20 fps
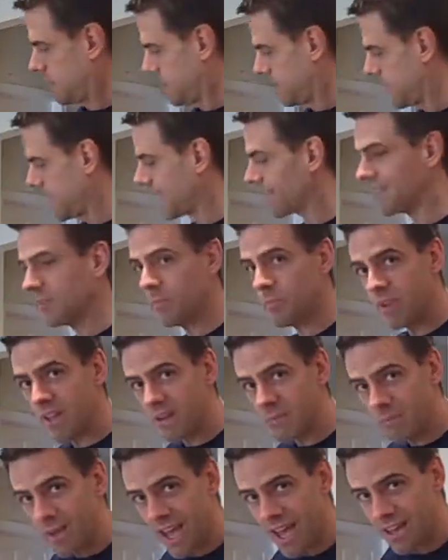I got the
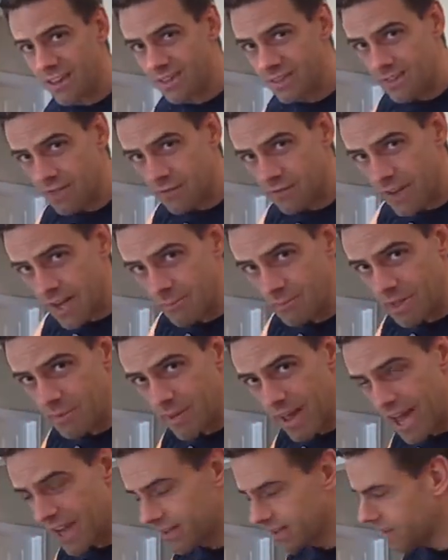big bag, the family
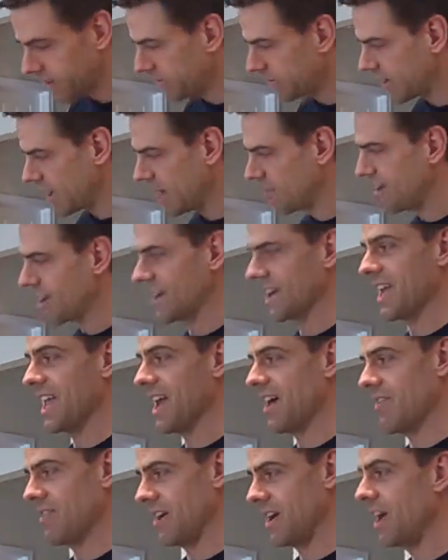pack this time on
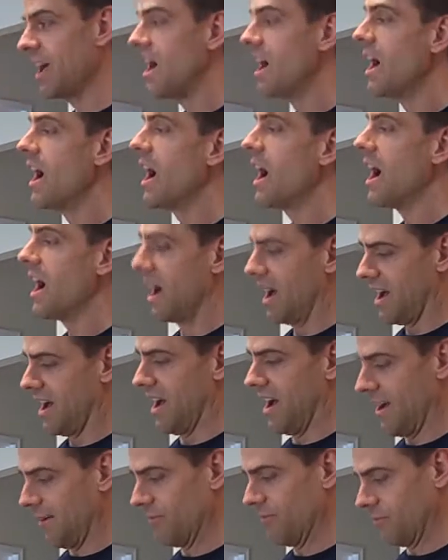account.
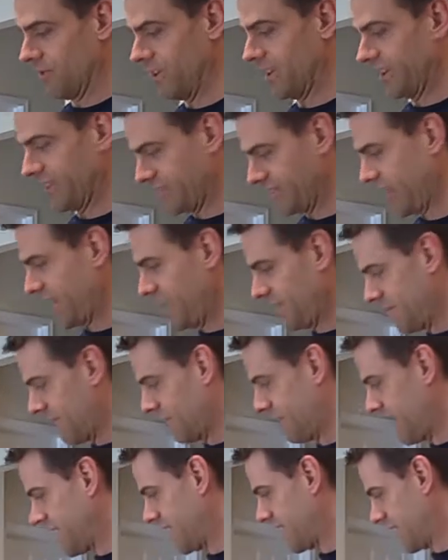I'm really excited about
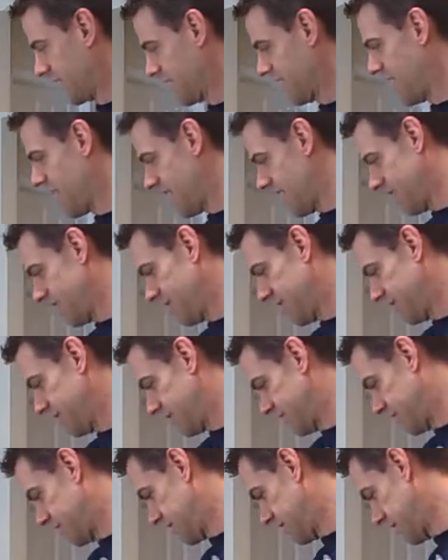making a lot of this.